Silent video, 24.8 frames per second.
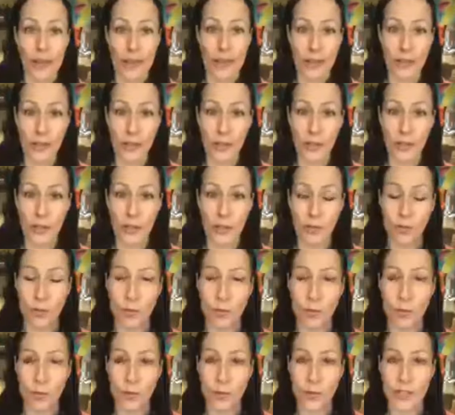it
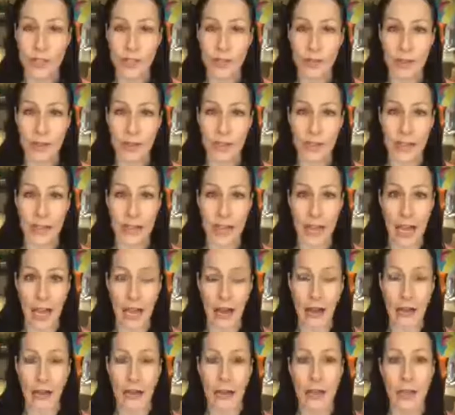smooths everything
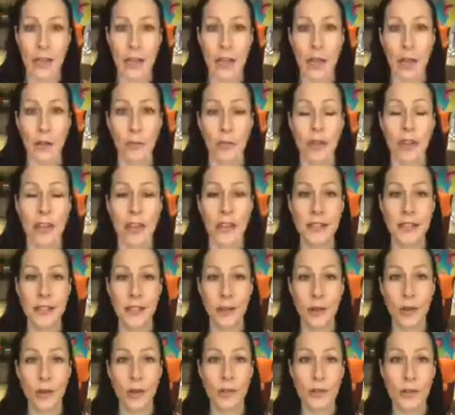out because
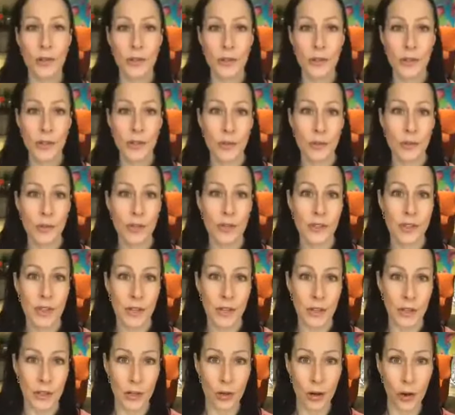it also smooths
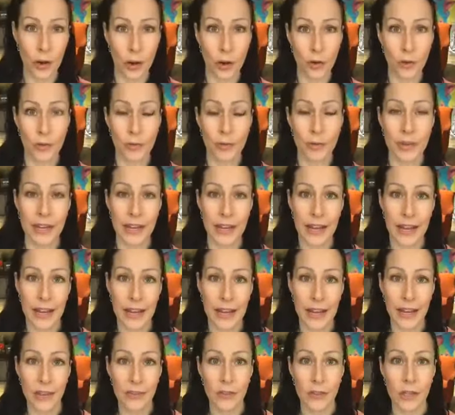out your own
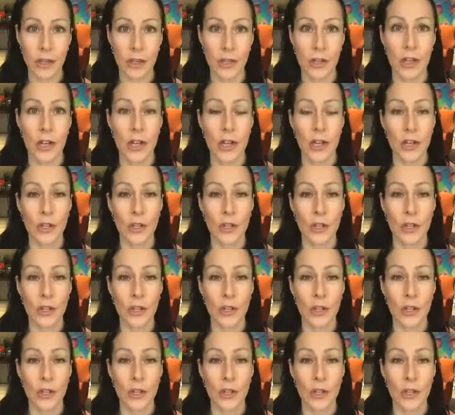behavior.